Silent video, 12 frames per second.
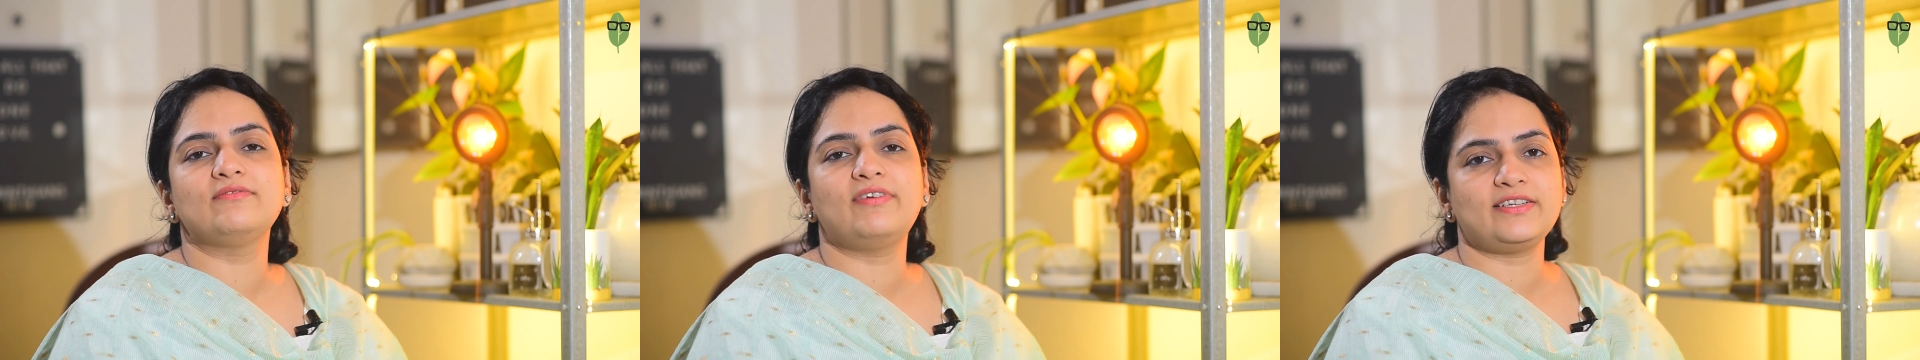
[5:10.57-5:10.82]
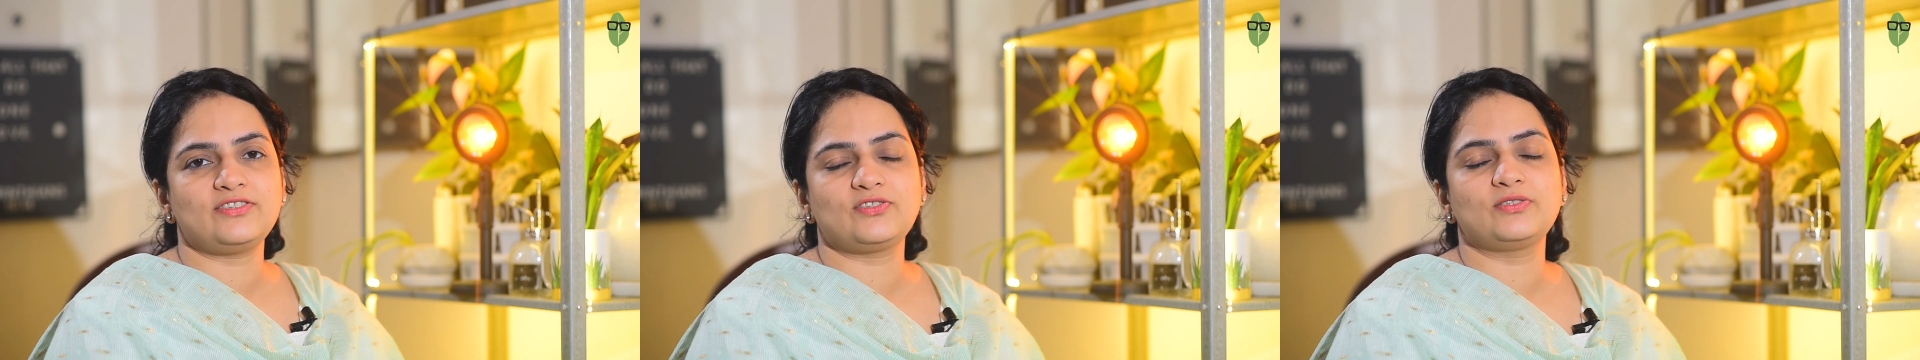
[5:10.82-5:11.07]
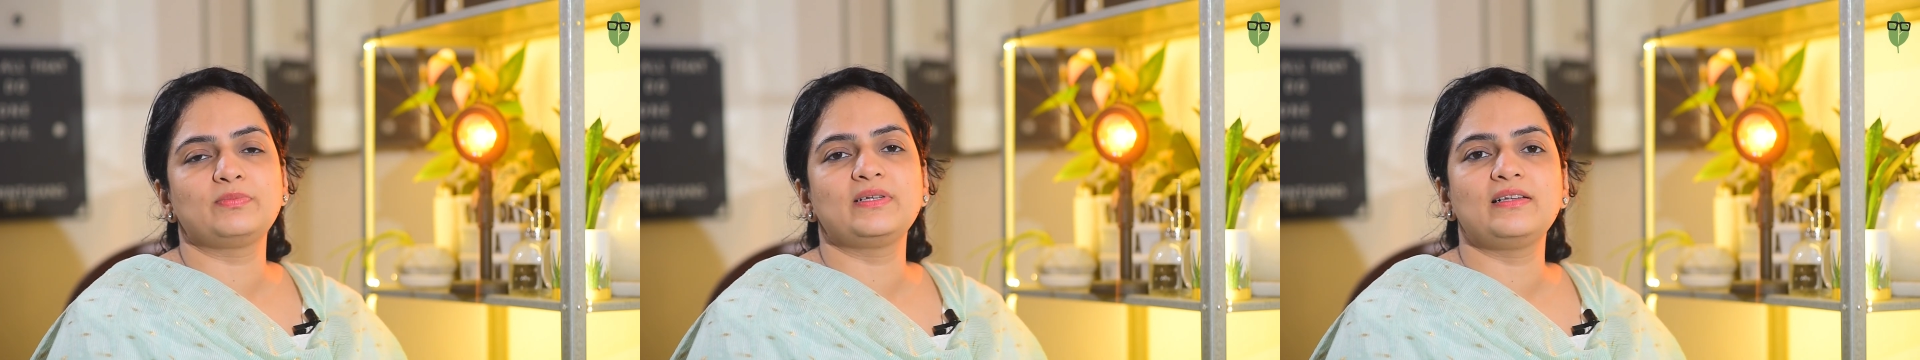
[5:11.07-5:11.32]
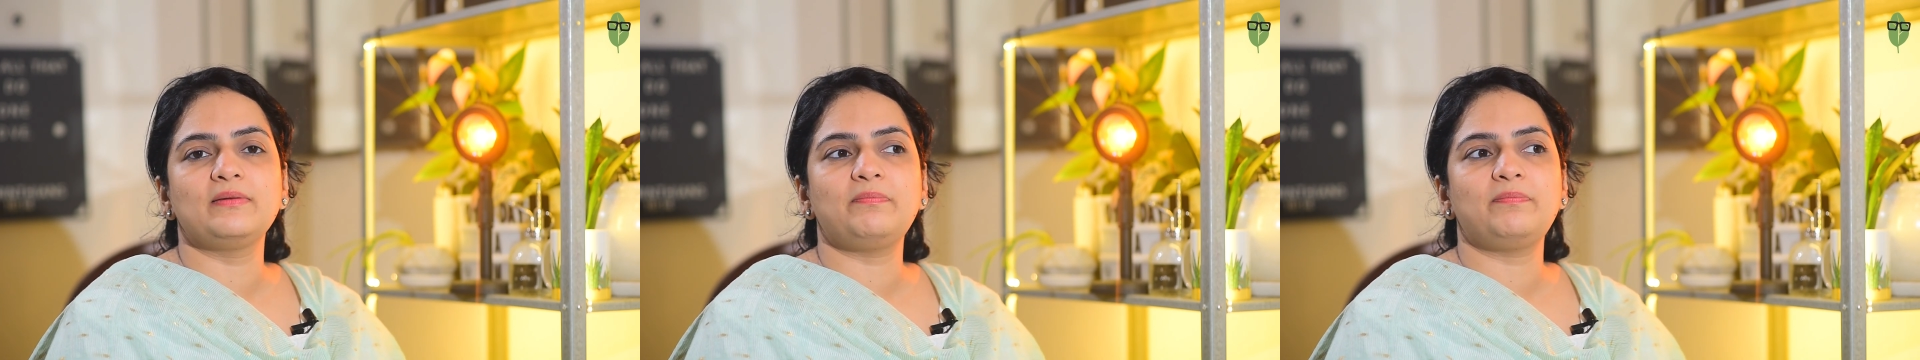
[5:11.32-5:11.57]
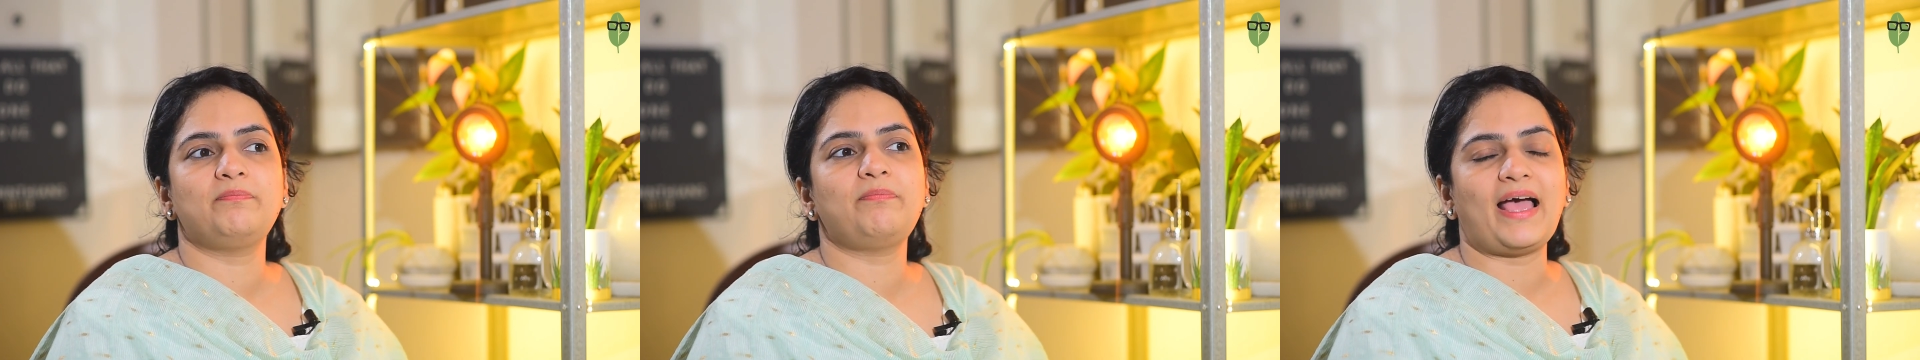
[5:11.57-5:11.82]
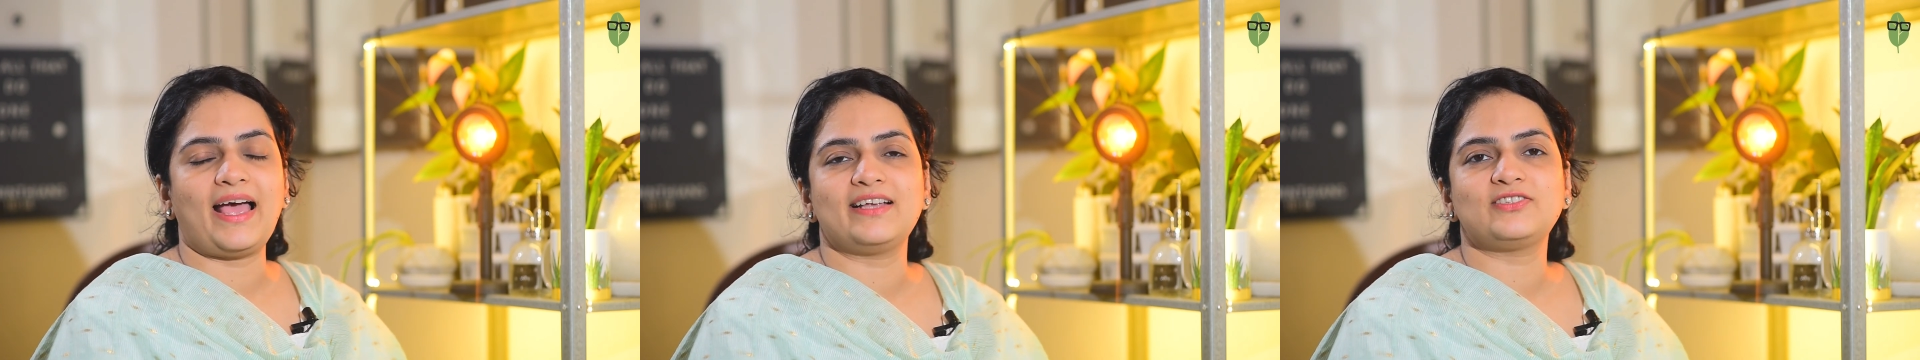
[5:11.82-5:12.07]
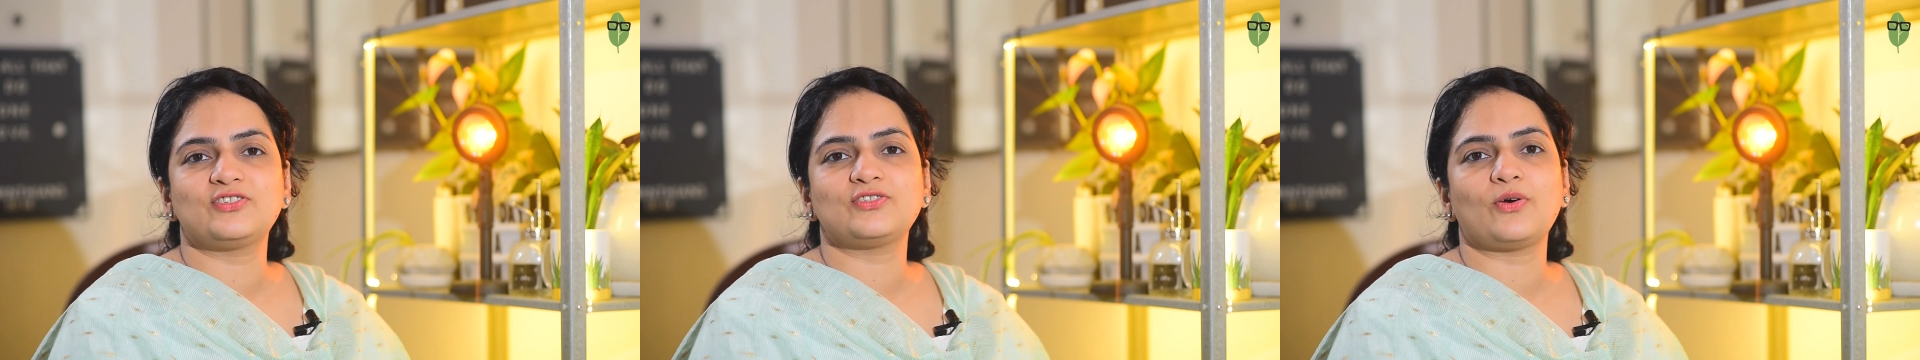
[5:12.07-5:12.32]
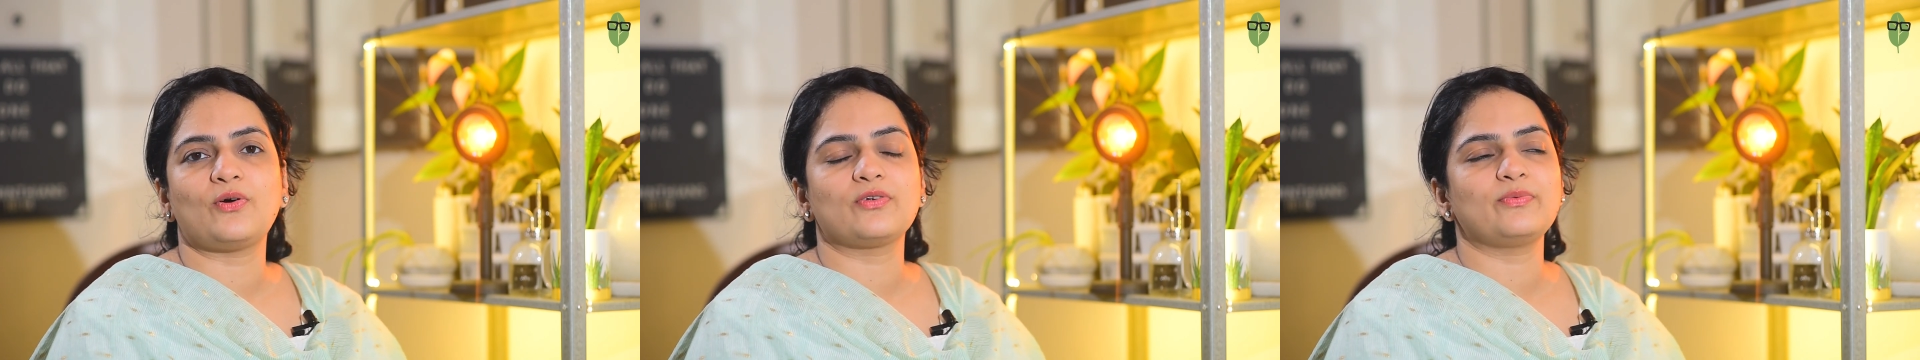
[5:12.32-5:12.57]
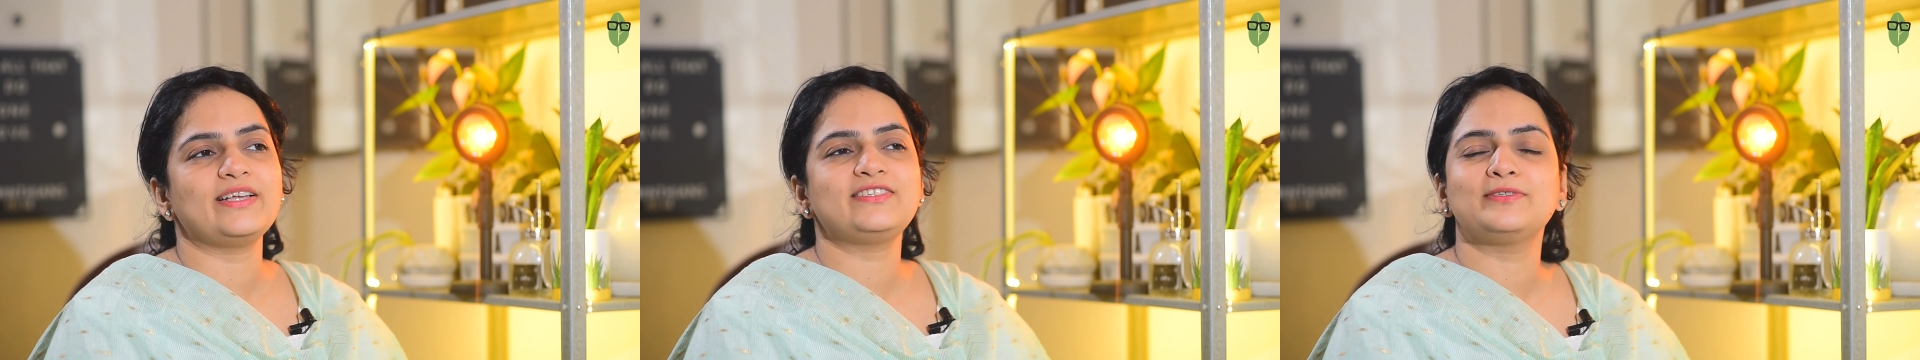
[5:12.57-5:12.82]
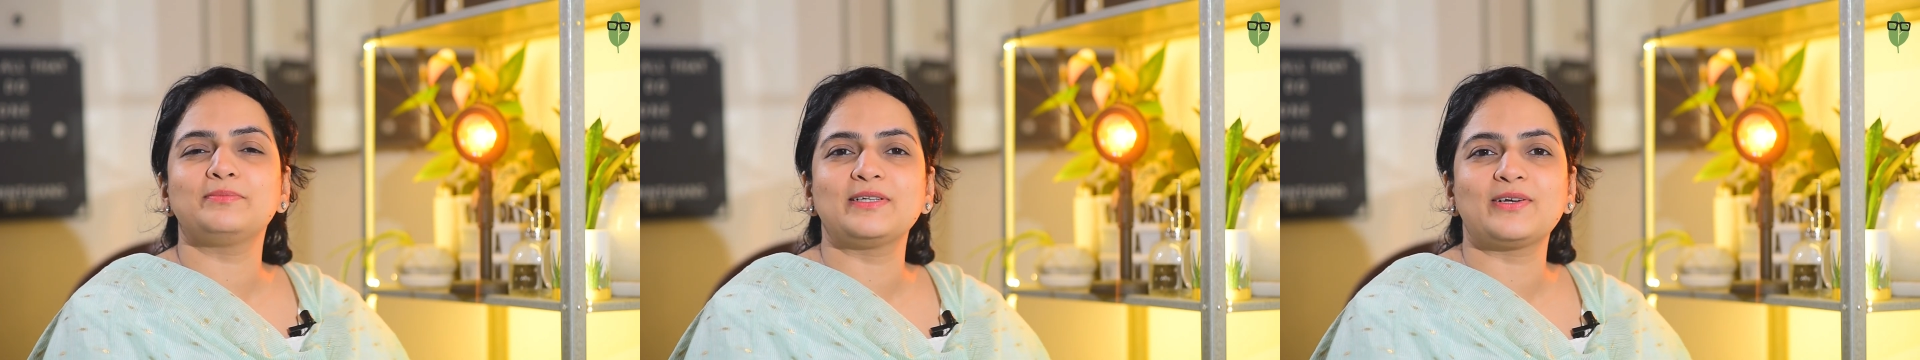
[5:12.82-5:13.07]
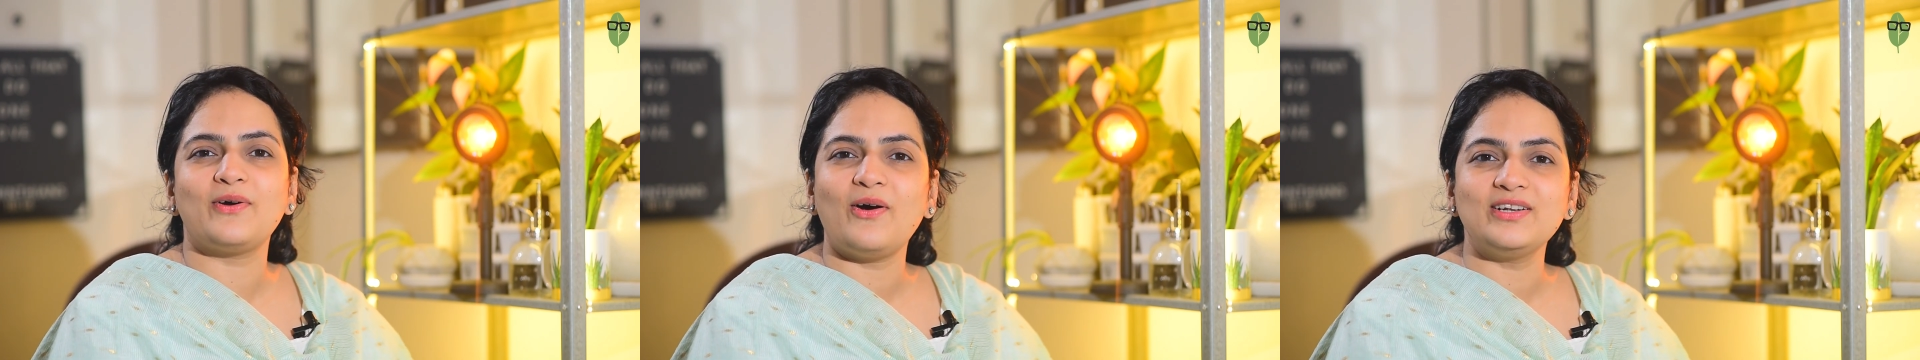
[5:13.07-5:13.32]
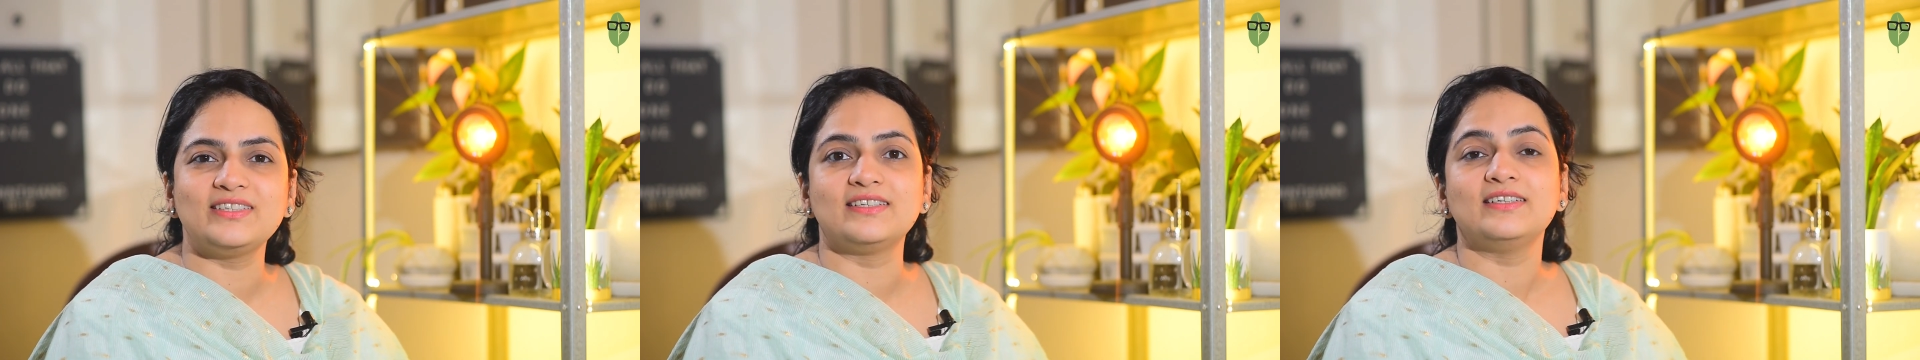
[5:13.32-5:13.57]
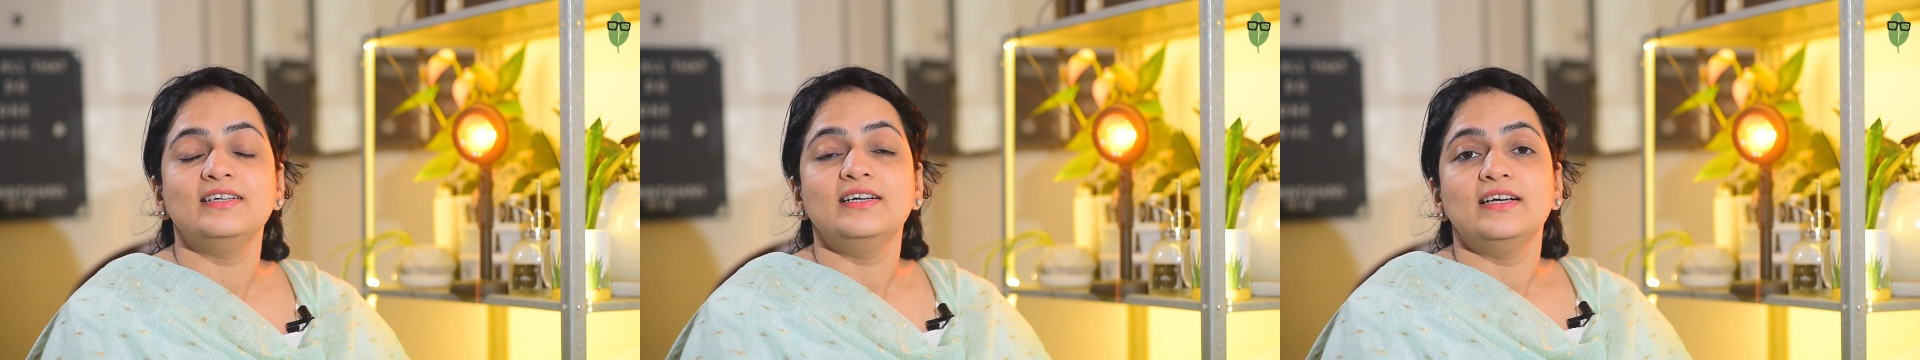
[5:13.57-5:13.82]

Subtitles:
vegetable patch or vegetable corner